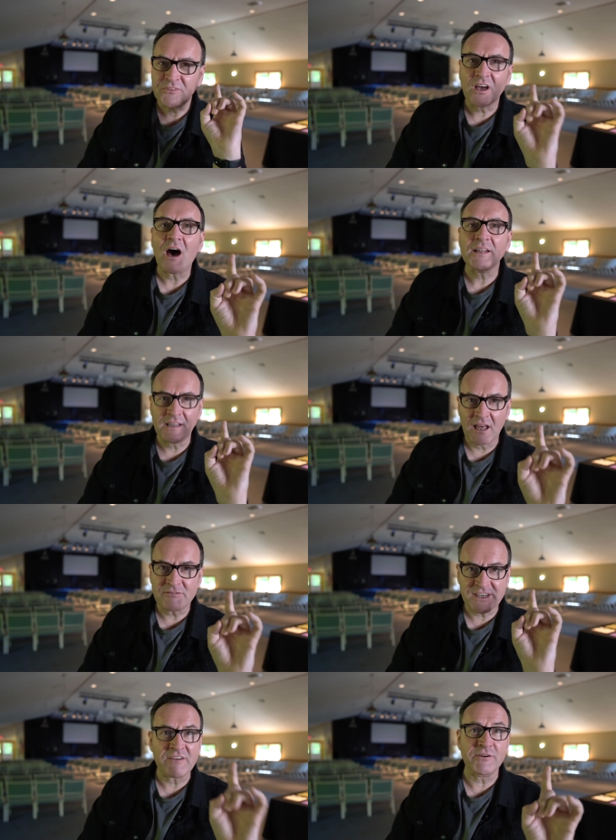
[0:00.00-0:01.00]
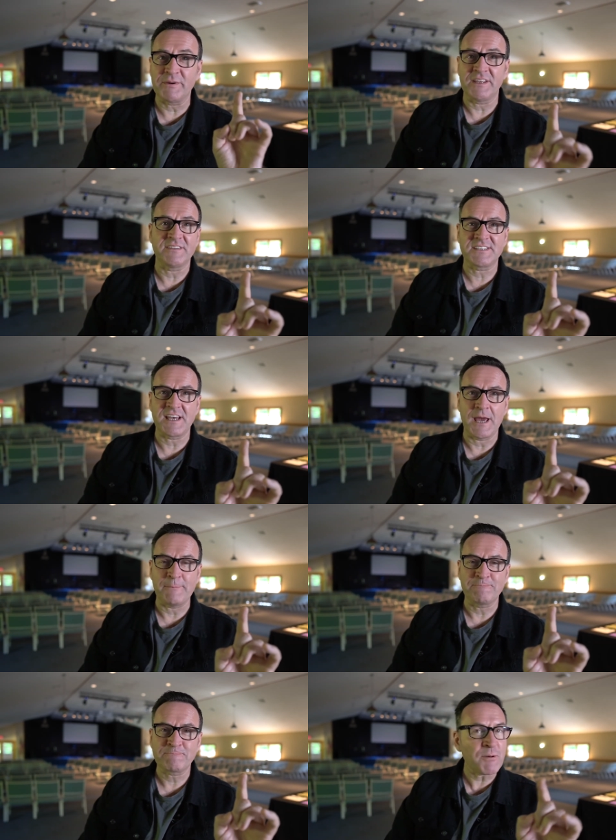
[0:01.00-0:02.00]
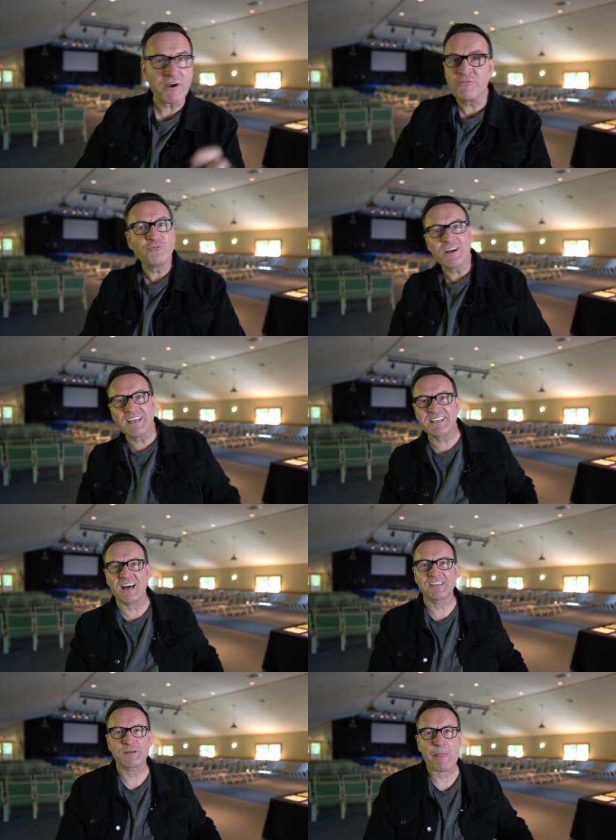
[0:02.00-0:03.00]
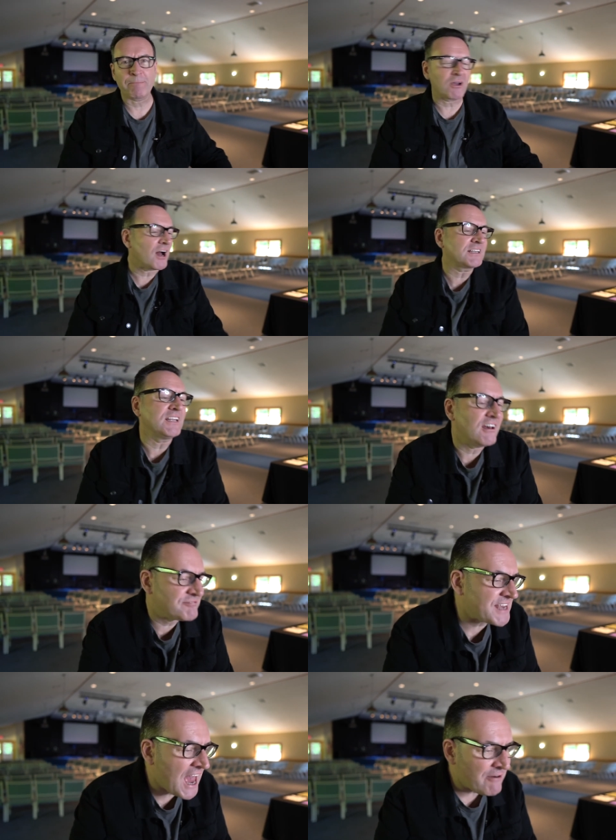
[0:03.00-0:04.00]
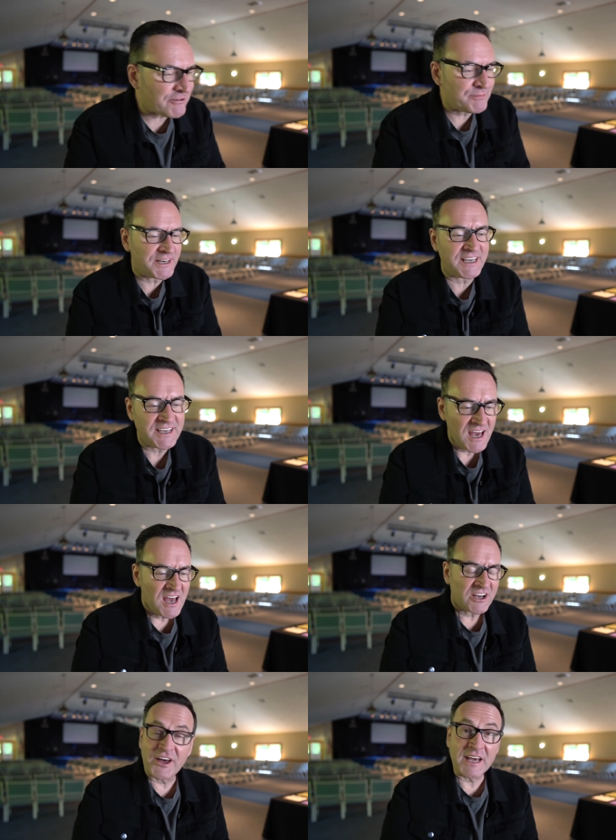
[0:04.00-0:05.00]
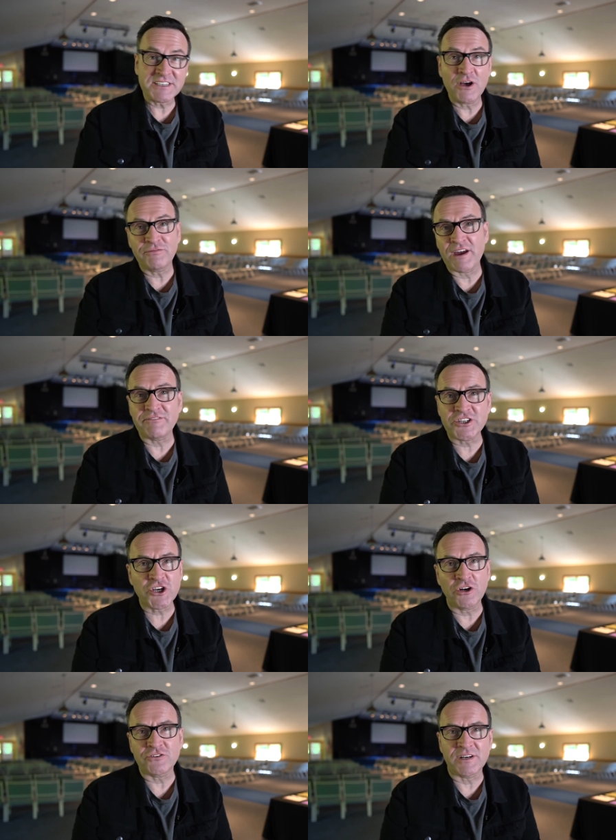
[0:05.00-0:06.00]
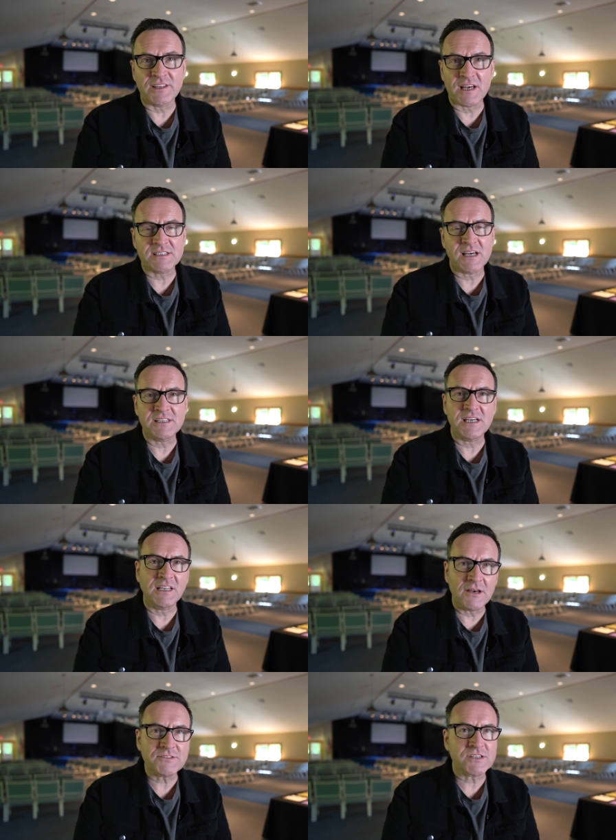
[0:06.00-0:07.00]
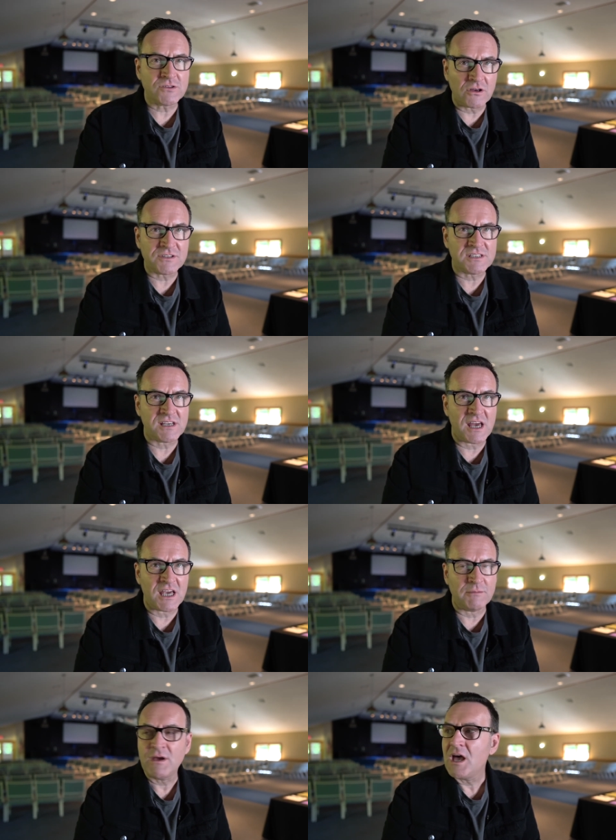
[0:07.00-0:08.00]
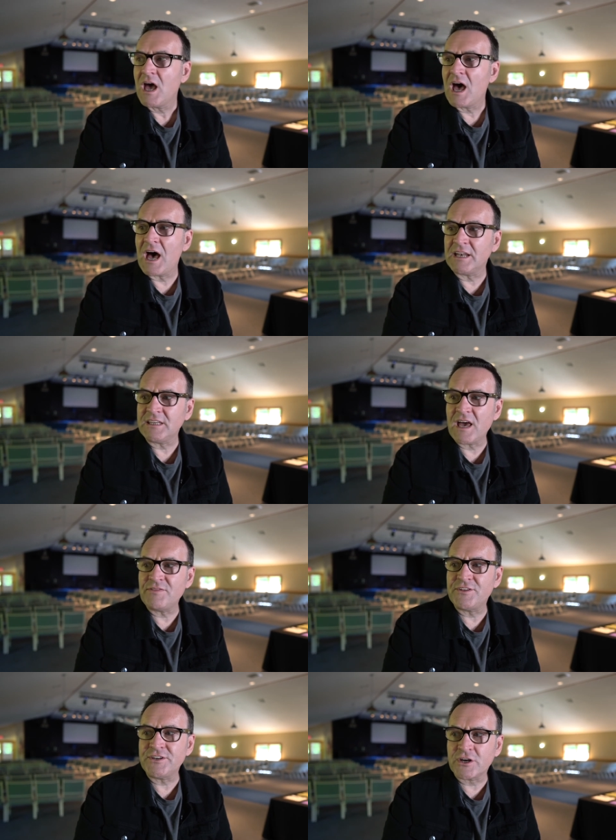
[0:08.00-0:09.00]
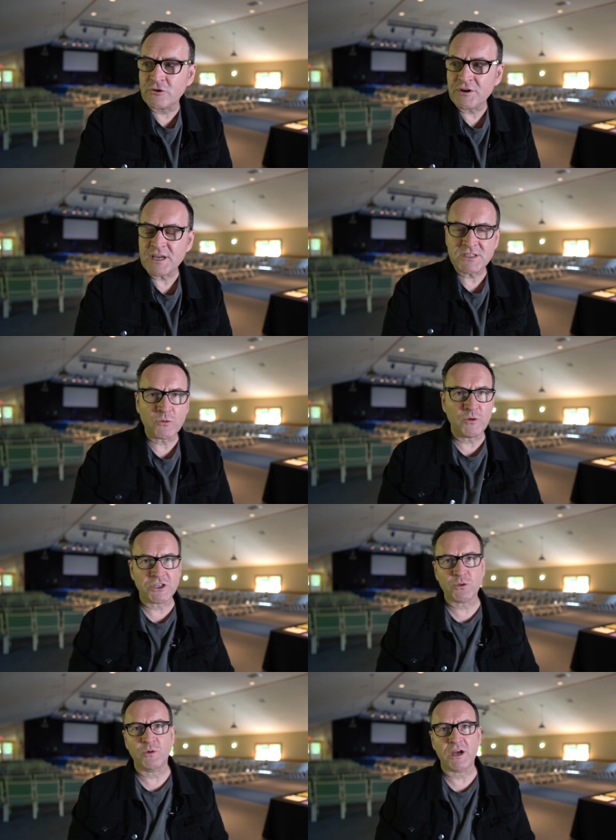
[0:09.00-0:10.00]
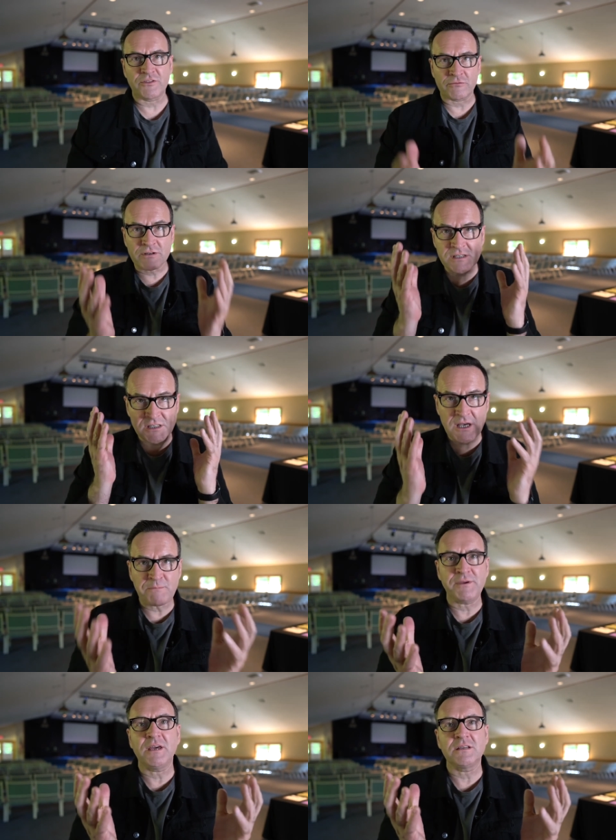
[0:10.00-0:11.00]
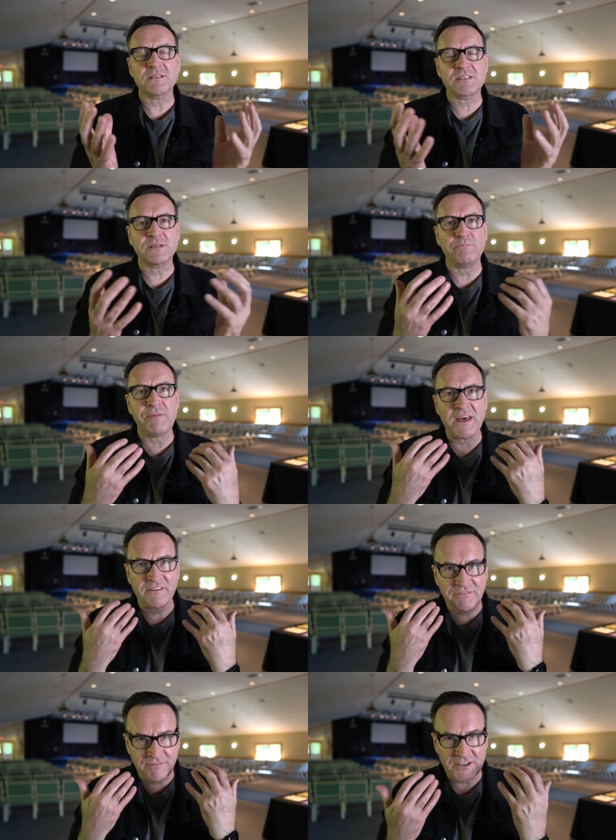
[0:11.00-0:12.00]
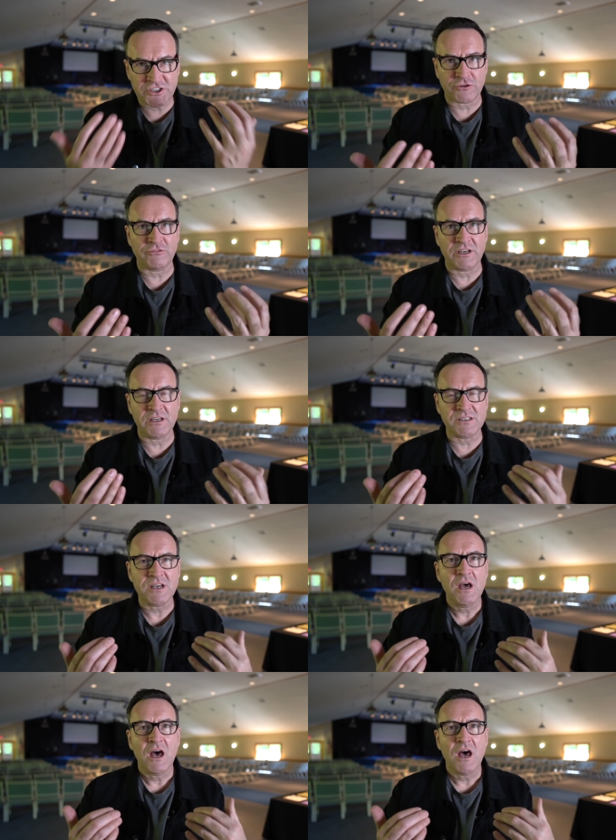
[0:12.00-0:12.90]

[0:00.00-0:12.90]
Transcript: God loves everybody the same. Come on, He really does. God loves everybody. God has no favorite children in that sense. He loves us all the same. And yet the degree to which we are the recipients, the beneficiaries